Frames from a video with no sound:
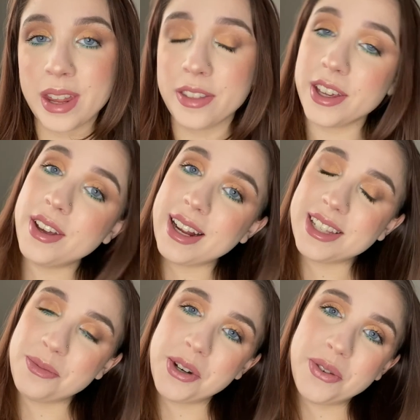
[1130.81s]
Thank you guys
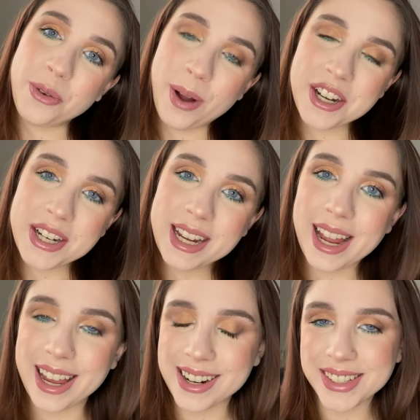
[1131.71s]
so much for watching,
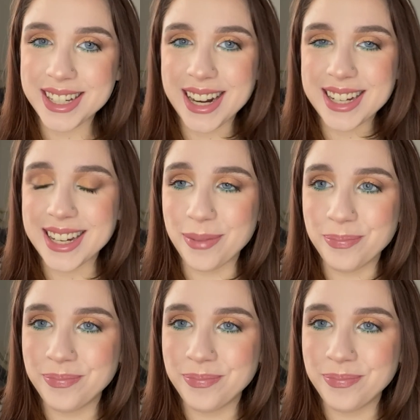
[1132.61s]
and I'll see you next time.